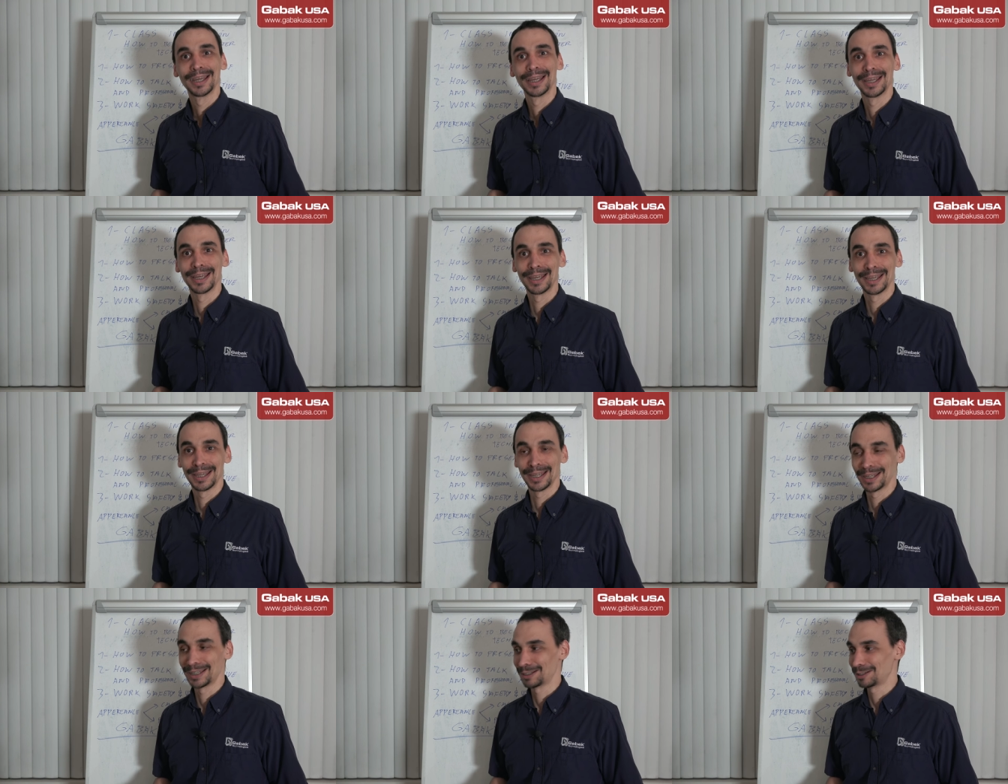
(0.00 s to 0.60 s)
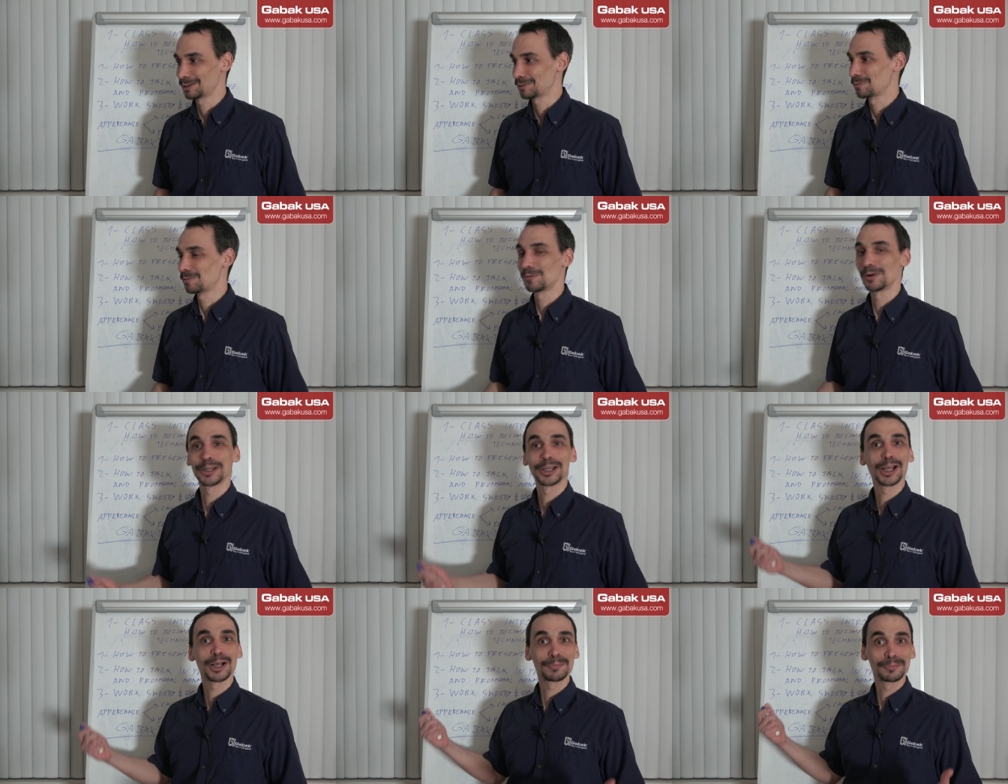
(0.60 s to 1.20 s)
uh,
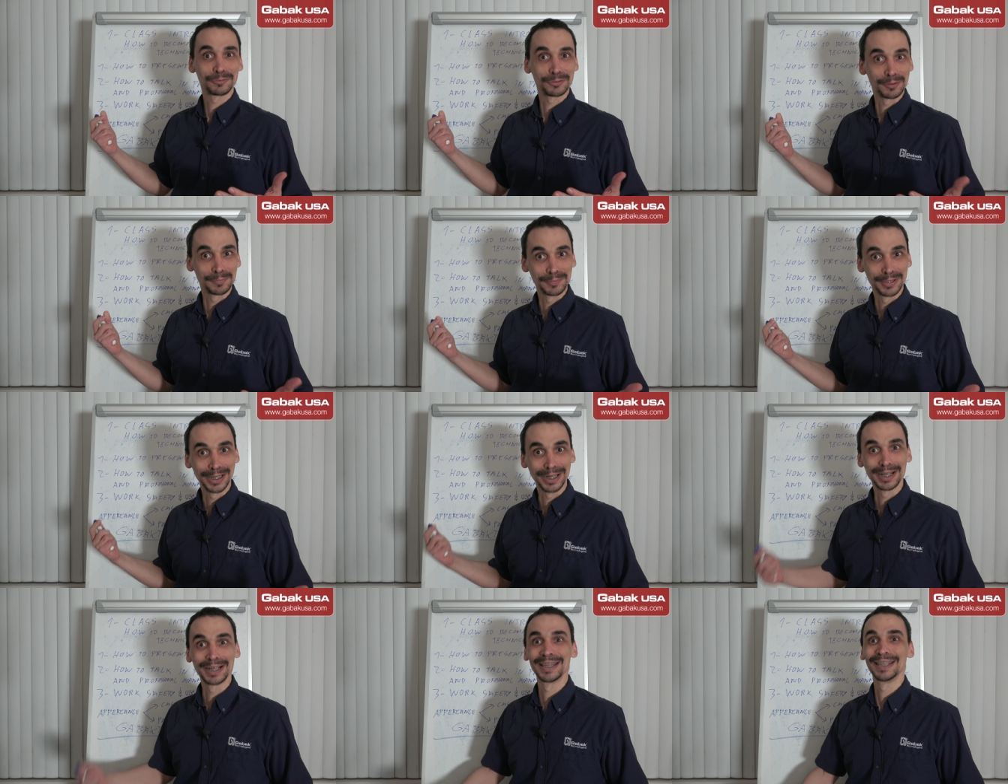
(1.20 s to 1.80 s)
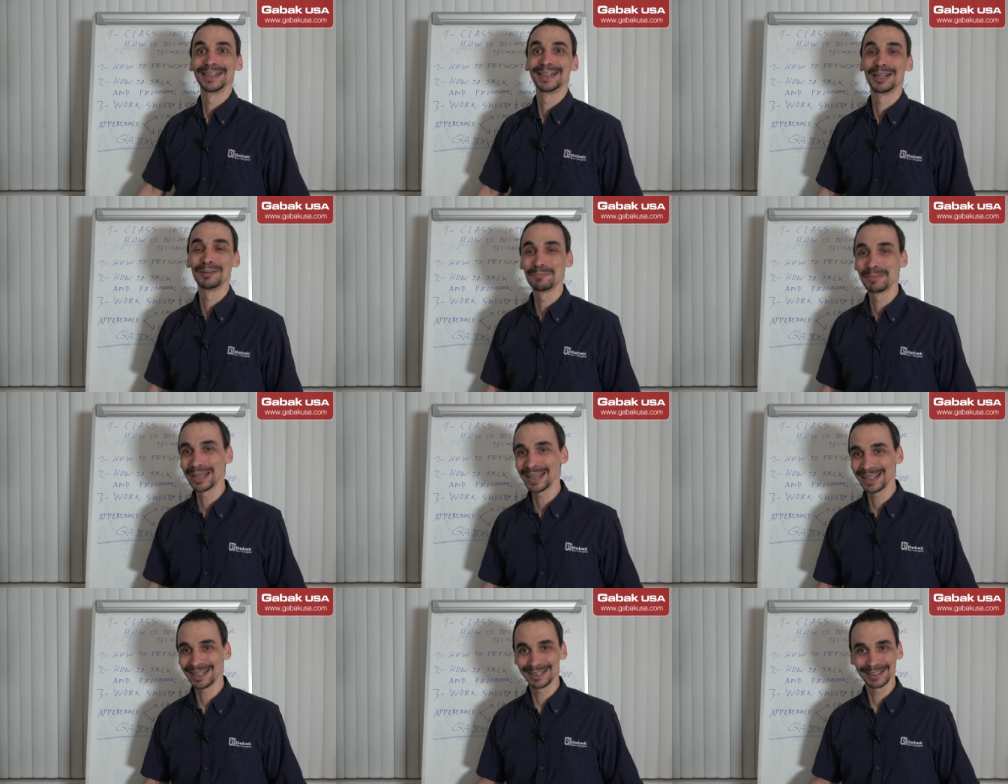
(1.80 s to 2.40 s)
wake up from their, their
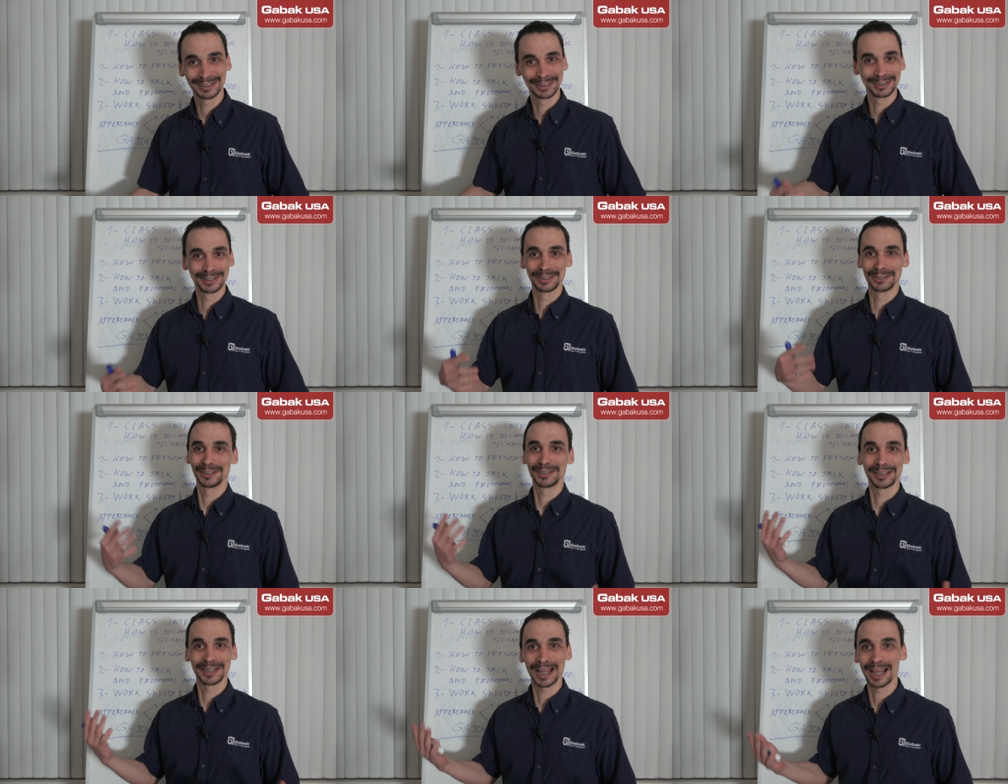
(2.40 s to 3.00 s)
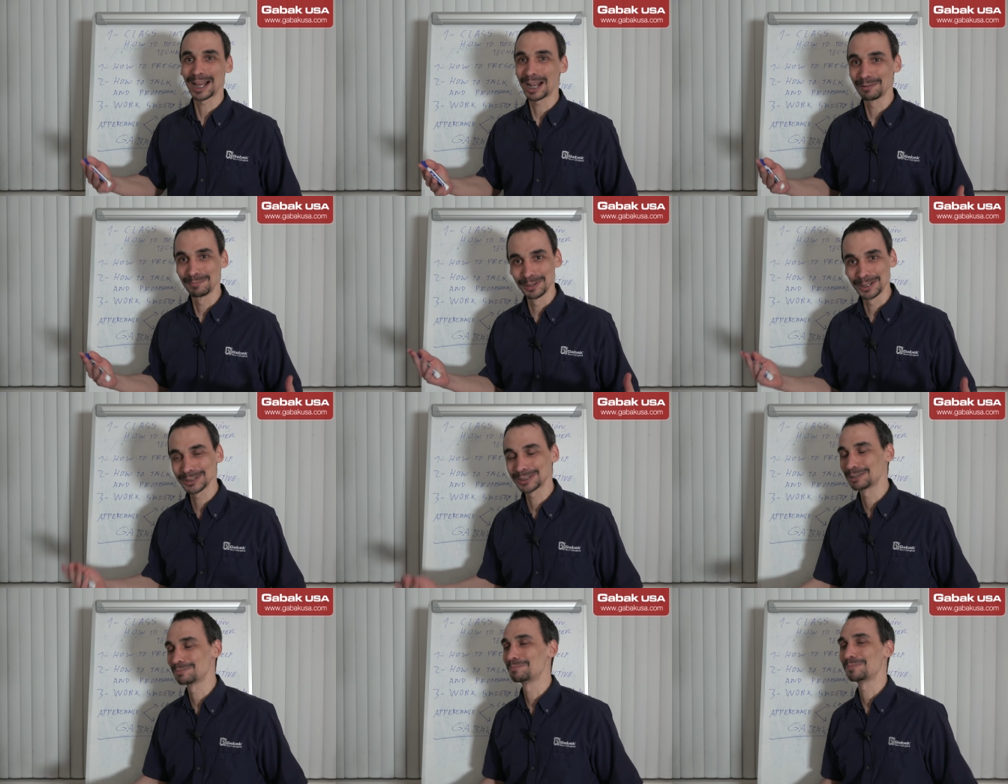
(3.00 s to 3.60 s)
bed, so
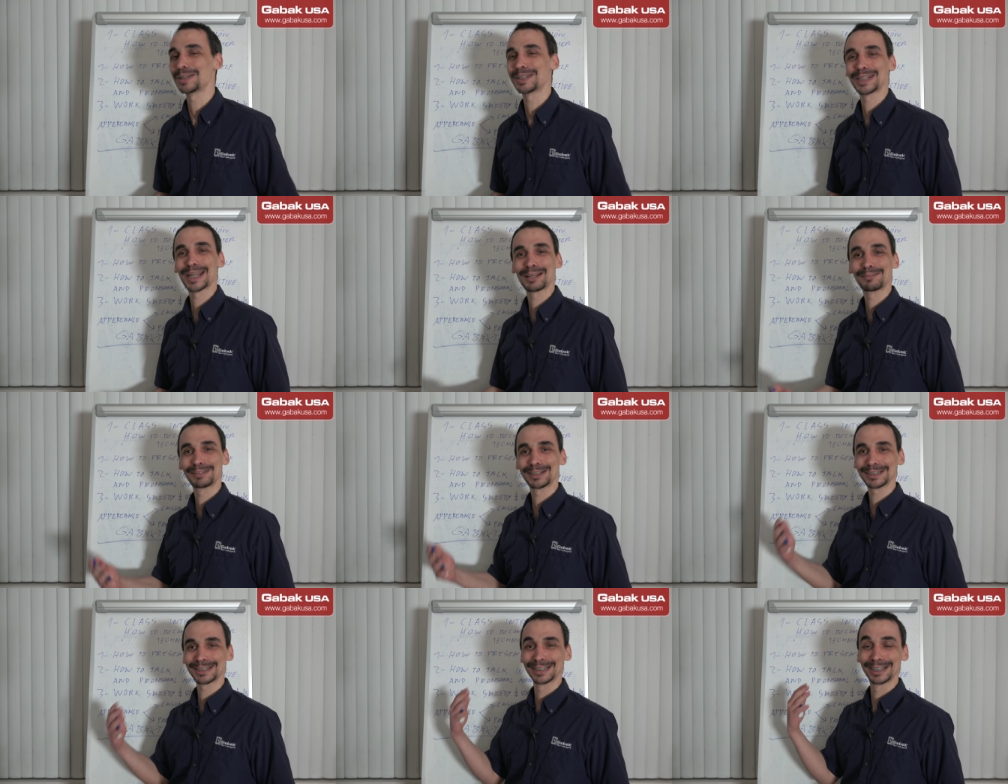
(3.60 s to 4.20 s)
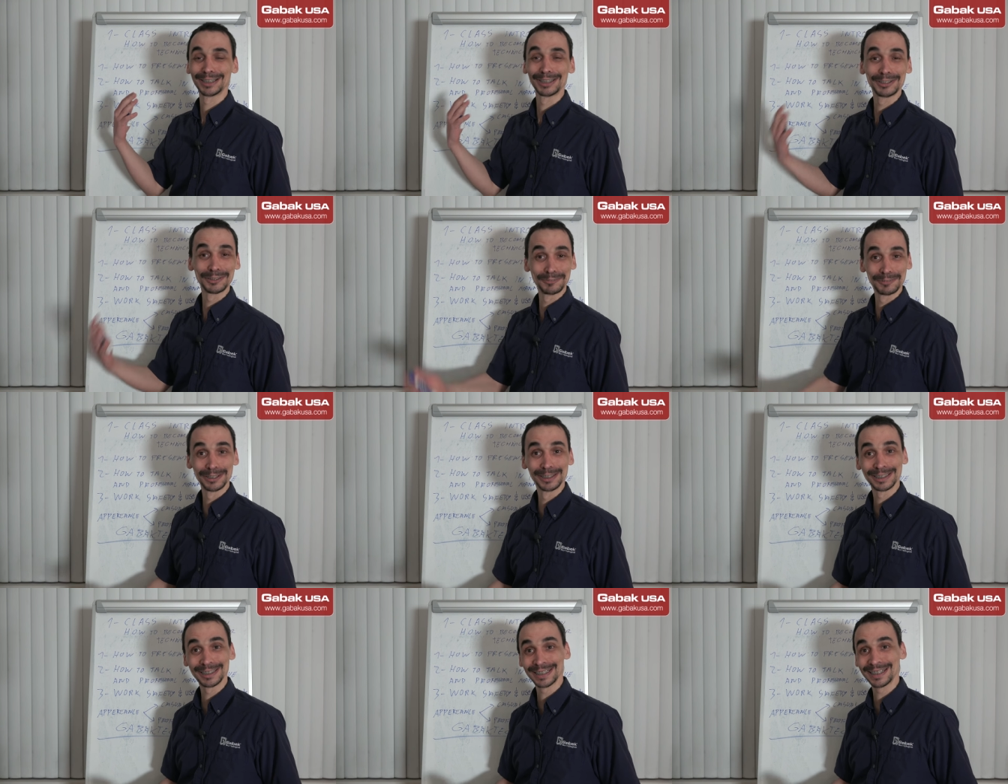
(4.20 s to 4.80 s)
almost in pajamas, and you
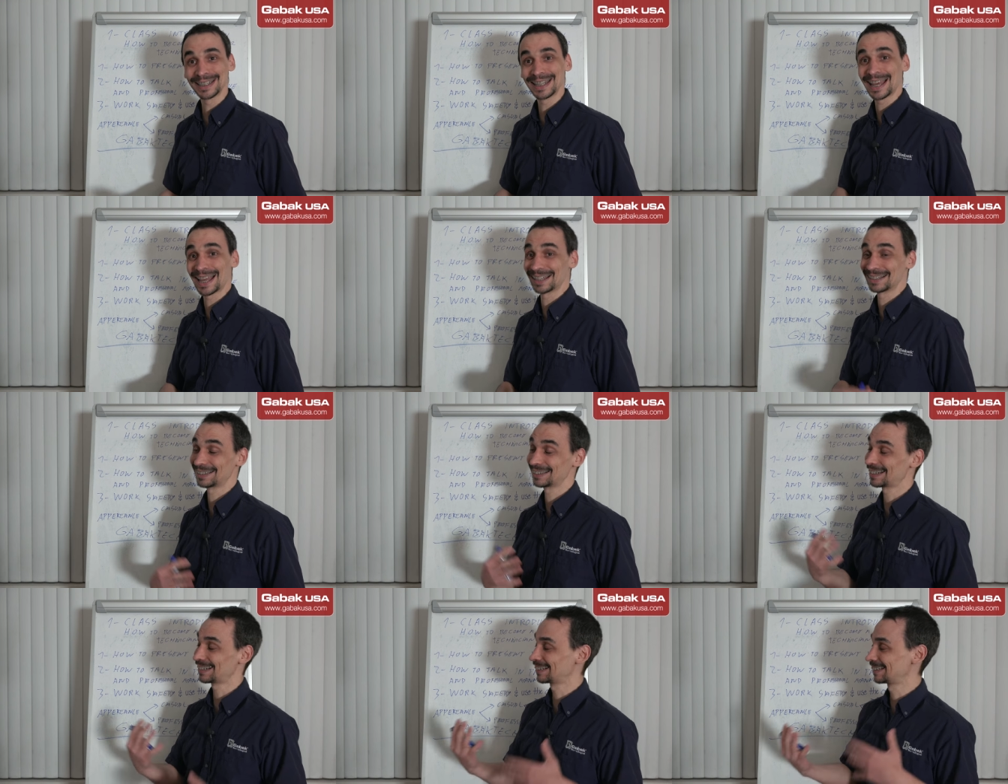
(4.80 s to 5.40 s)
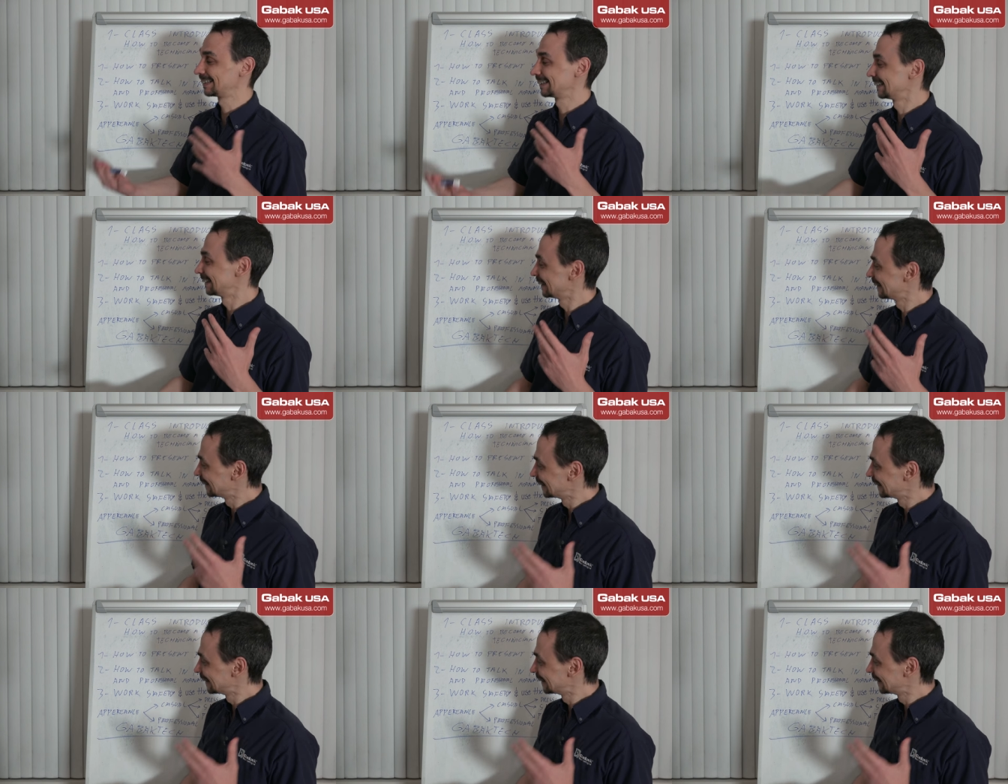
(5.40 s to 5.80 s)
will see that. And